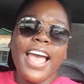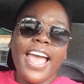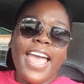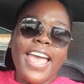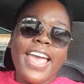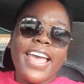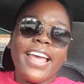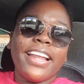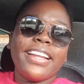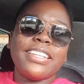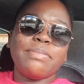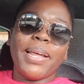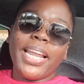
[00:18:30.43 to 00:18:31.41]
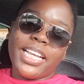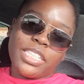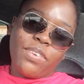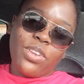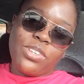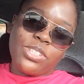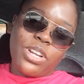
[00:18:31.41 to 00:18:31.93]
and my next
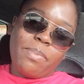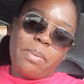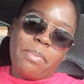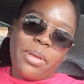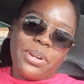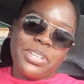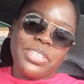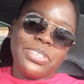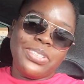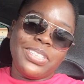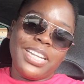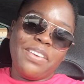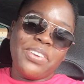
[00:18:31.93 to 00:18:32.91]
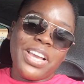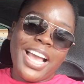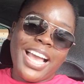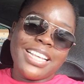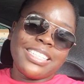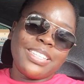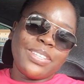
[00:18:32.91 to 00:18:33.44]
video is going to be better. Love you
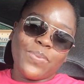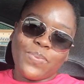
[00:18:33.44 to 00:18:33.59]
guys.